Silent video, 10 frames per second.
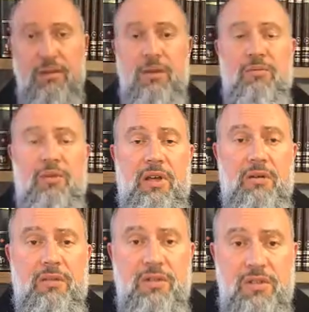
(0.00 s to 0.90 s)
Hebrew
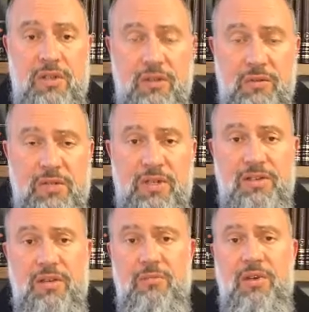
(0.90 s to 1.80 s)
language. In other words, he
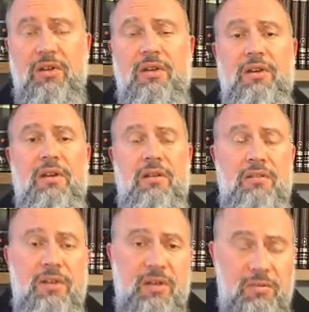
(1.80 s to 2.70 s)
is comparing
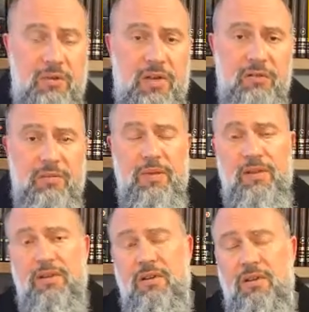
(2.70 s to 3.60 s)
the Hebrew
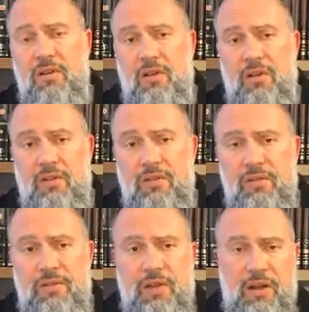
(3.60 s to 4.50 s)
alphabet
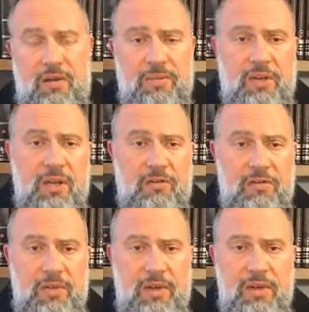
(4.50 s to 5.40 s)
to the Arabic
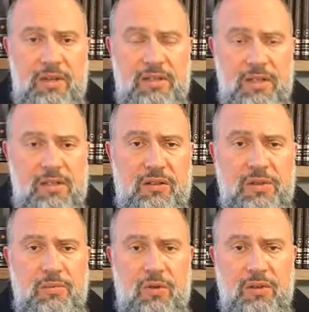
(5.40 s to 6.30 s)
alphabet, and he says on
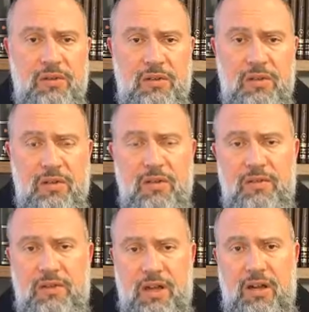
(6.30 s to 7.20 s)
this point,
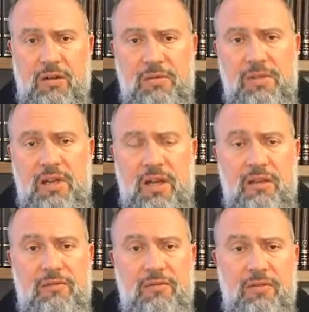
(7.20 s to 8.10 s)
the Arabs
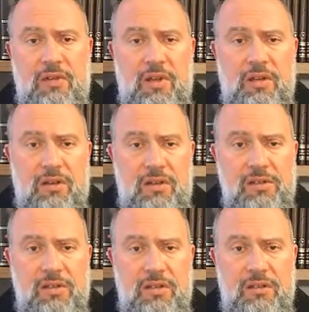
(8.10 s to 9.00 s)
have a
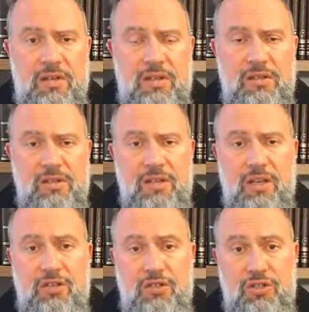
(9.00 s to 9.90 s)
consonant, that is to
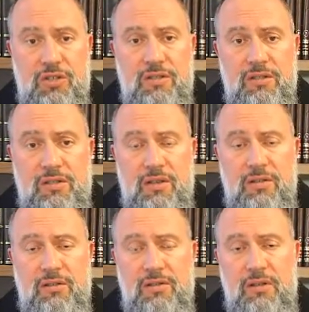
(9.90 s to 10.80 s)
say a j
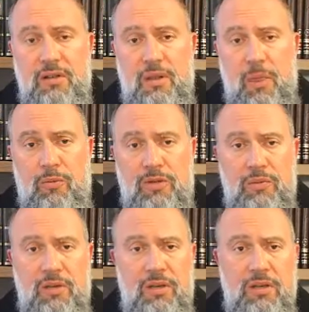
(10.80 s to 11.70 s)
sound,
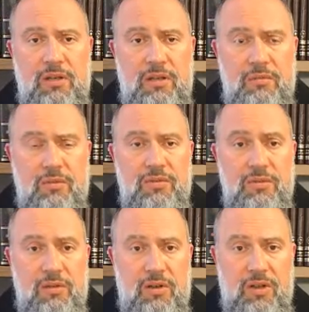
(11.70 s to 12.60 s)
which we in Hebrew
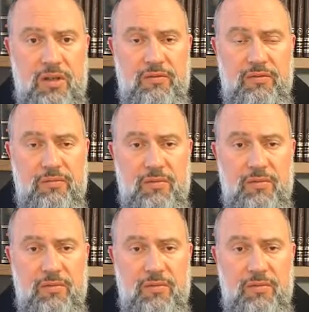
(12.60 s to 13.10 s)
do not have.